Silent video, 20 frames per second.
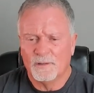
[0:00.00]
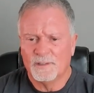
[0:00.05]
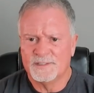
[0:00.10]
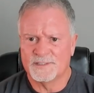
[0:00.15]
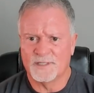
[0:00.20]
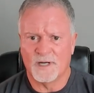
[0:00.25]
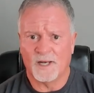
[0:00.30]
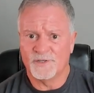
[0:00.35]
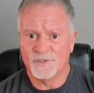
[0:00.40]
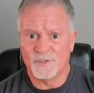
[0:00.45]

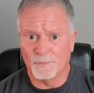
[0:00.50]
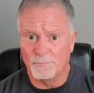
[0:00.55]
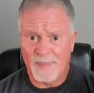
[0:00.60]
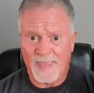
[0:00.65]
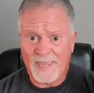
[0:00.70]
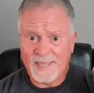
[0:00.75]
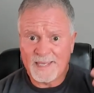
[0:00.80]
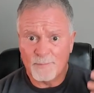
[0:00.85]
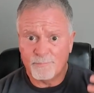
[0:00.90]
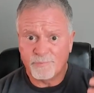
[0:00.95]
Is it on your
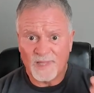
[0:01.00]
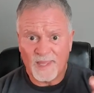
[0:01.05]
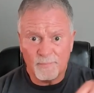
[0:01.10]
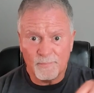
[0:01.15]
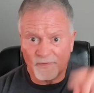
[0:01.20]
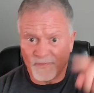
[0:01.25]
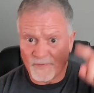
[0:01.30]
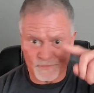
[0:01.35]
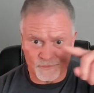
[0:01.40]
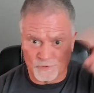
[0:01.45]
makeup
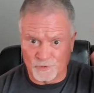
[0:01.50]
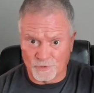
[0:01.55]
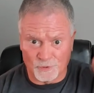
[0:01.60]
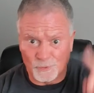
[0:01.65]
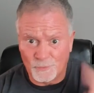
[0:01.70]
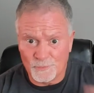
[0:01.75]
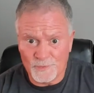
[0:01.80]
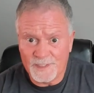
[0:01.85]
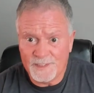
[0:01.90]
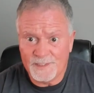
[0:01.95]
label? There's
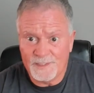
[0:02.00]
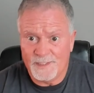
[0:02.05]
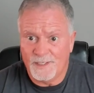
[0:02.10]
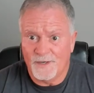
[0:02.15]
gluten in